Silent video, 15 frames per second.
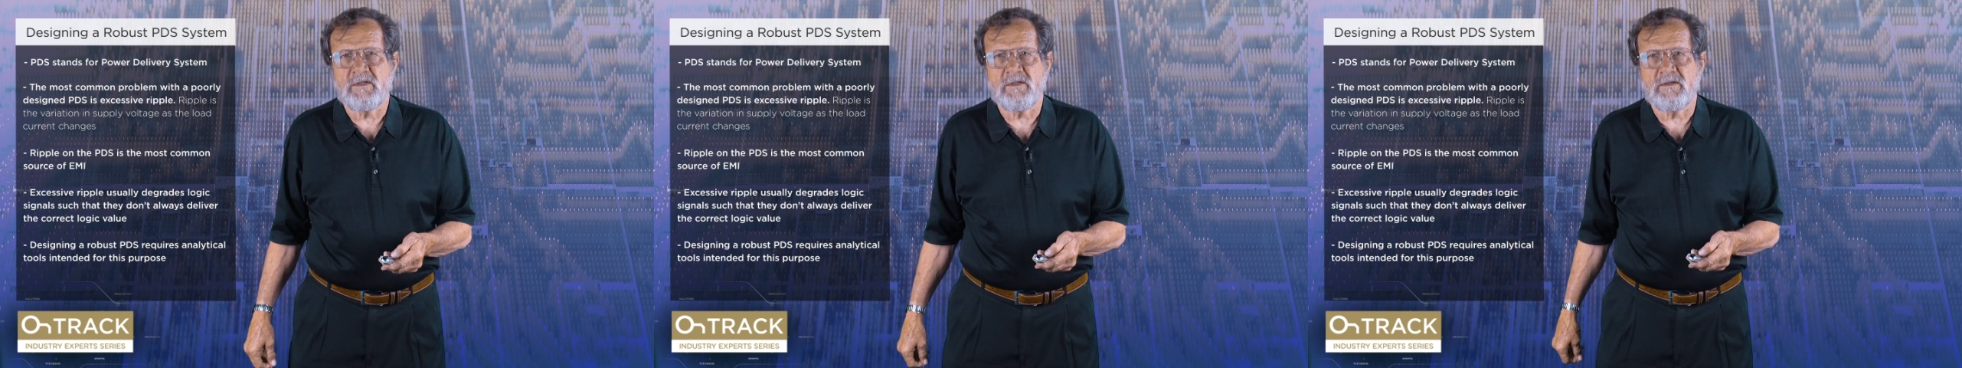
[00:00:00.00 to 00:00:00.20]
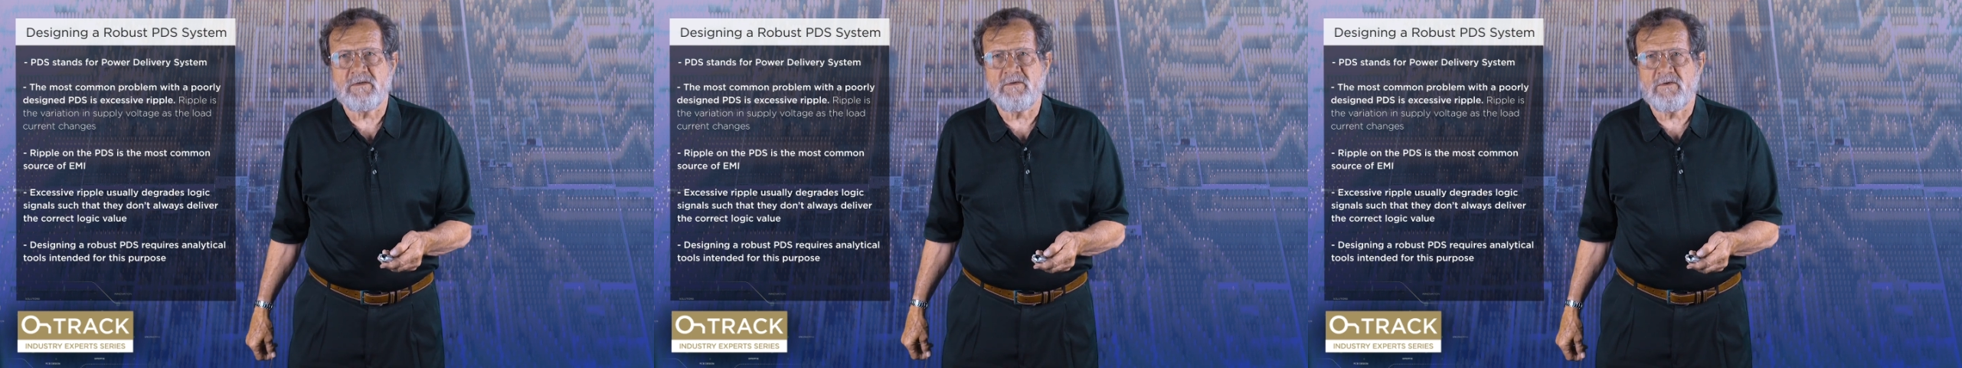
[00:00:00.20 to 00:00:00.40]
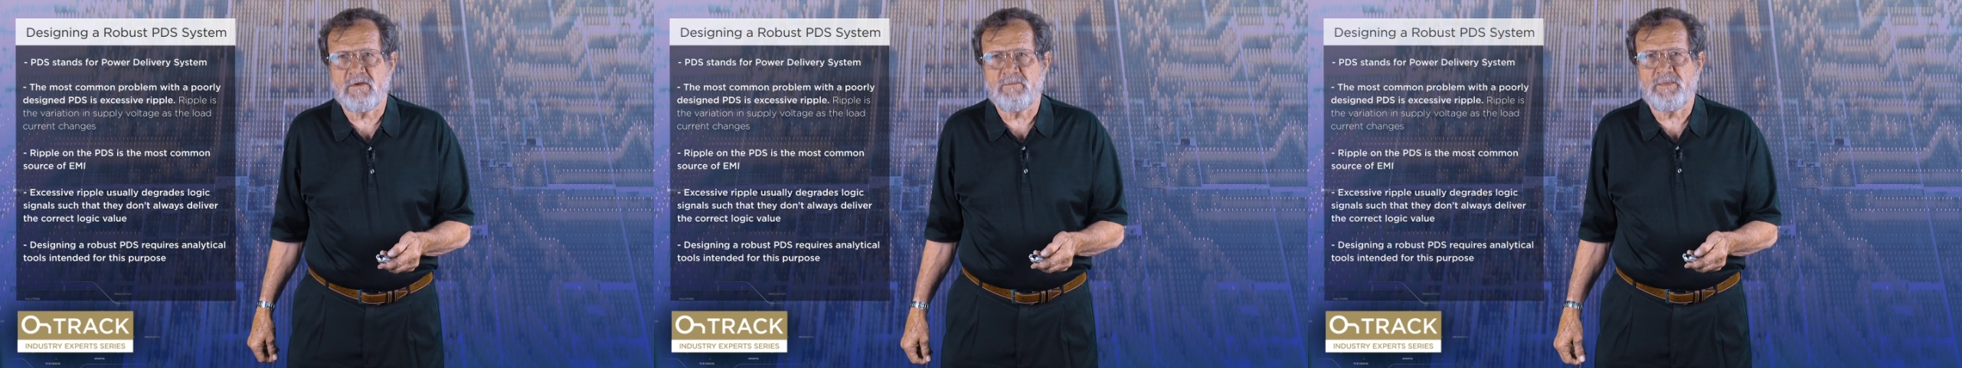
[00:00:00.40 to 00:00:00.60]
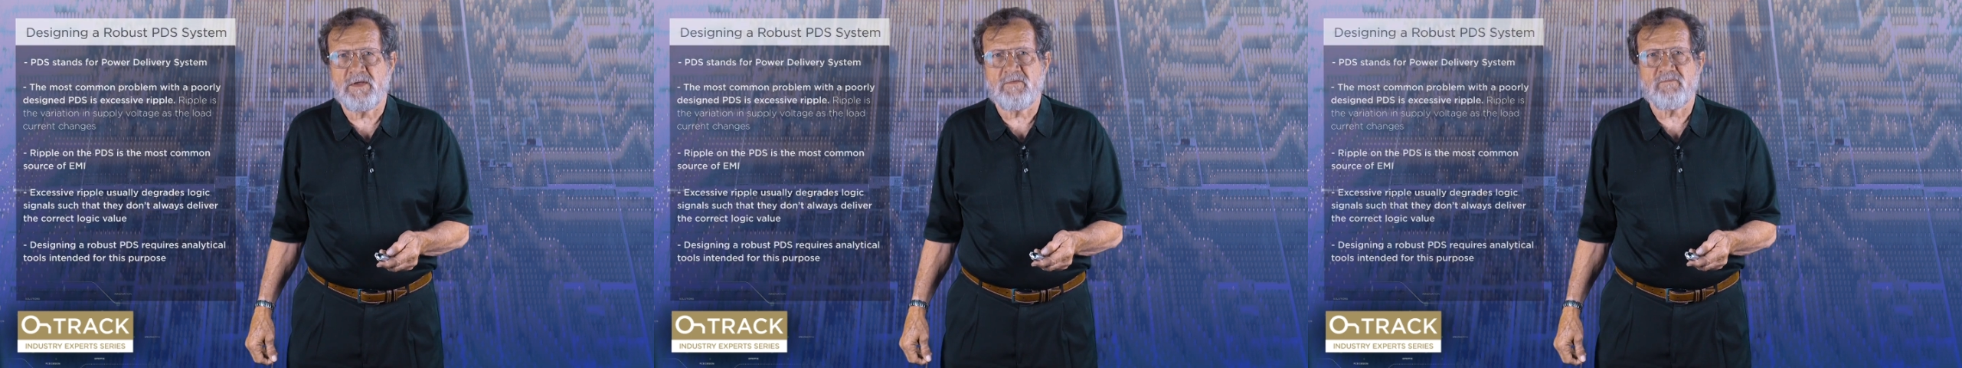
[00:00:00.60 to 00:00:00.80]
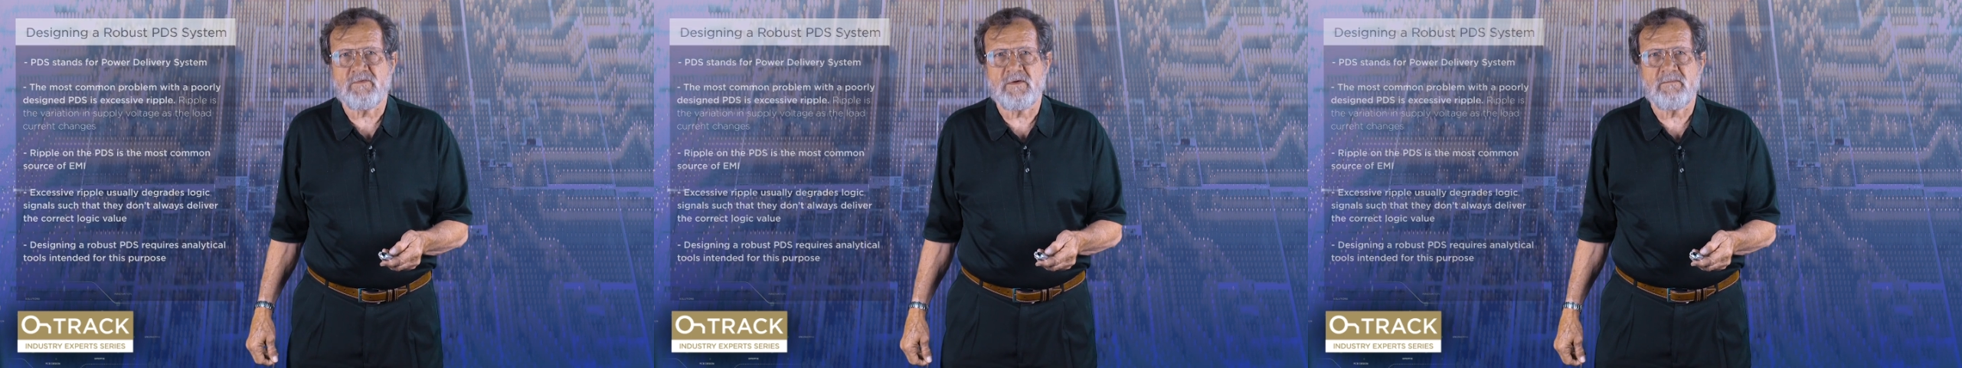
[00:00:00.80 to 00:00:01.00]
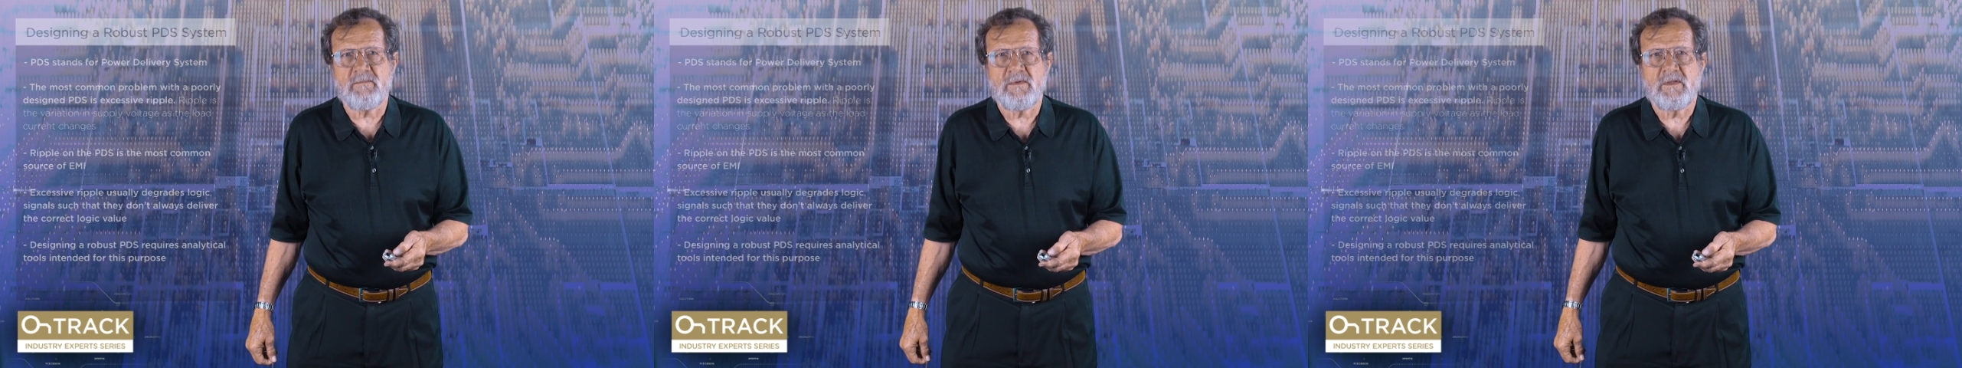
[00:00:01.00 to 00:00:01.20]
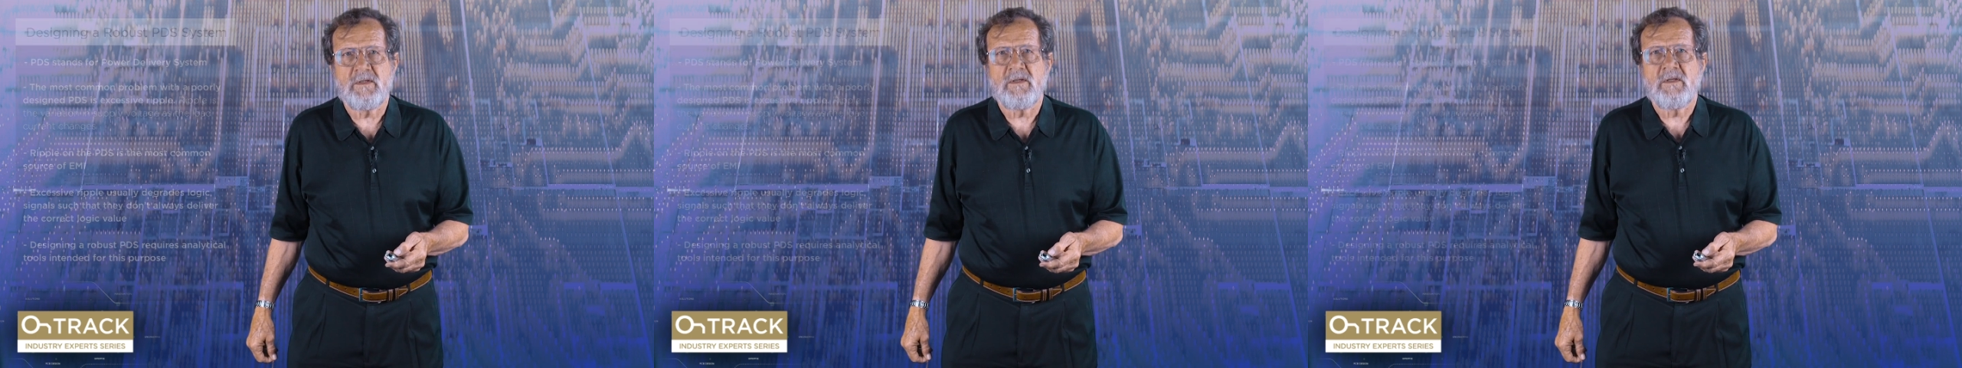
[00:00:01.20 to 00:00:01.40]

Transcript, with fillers: uh, you can pick from.